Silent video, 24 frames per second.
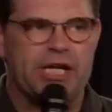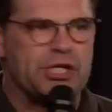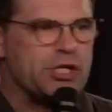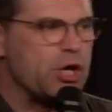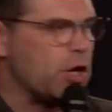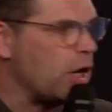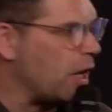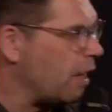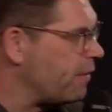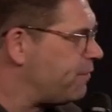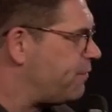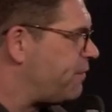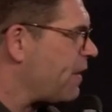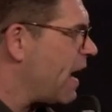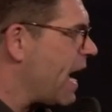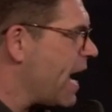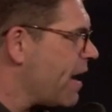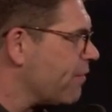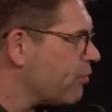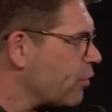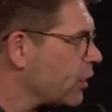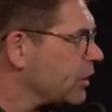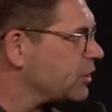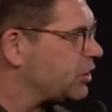in your
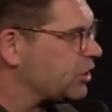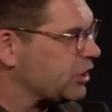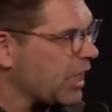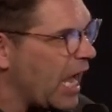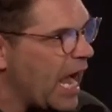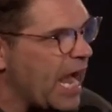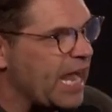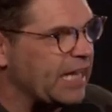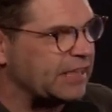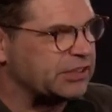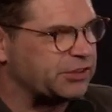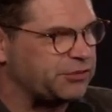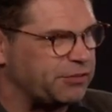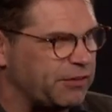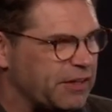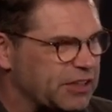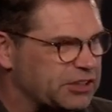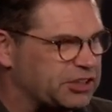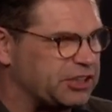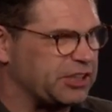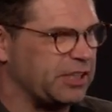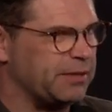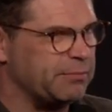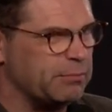favorite science
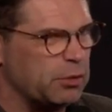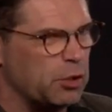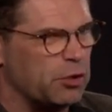fiction